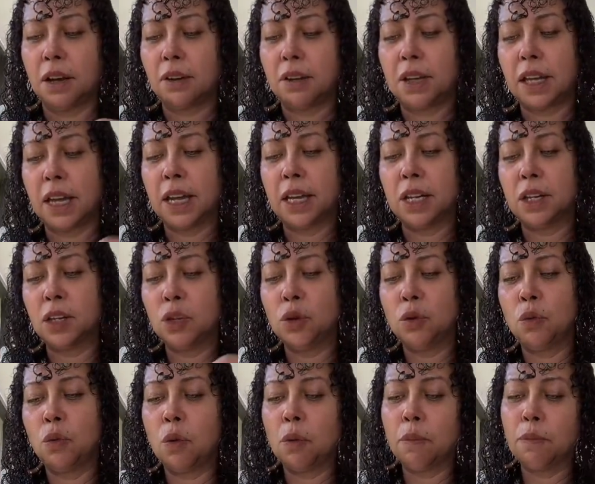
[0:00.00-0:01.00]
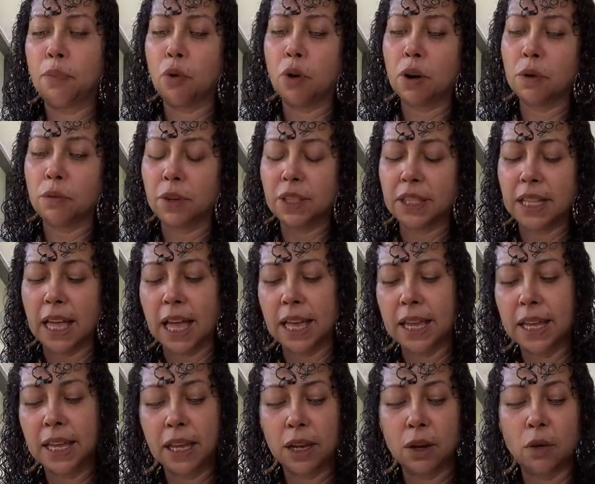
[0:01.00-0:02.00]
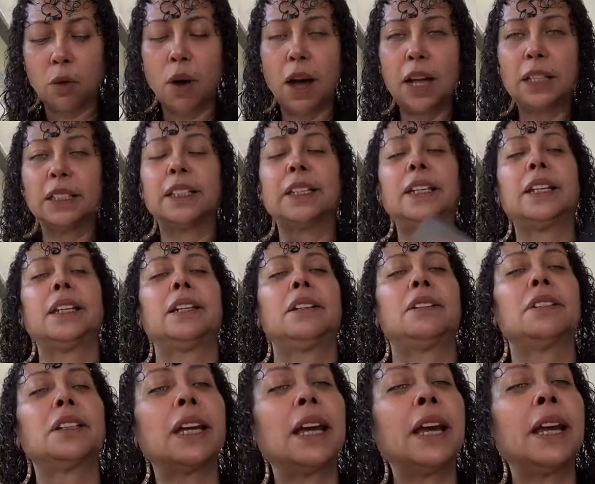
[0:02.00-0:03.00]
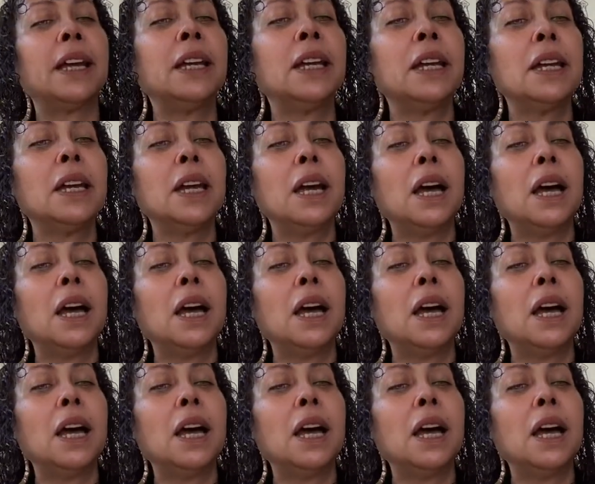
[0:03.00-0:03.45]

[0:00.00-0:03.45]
Okay, you were born with that it quality, okay?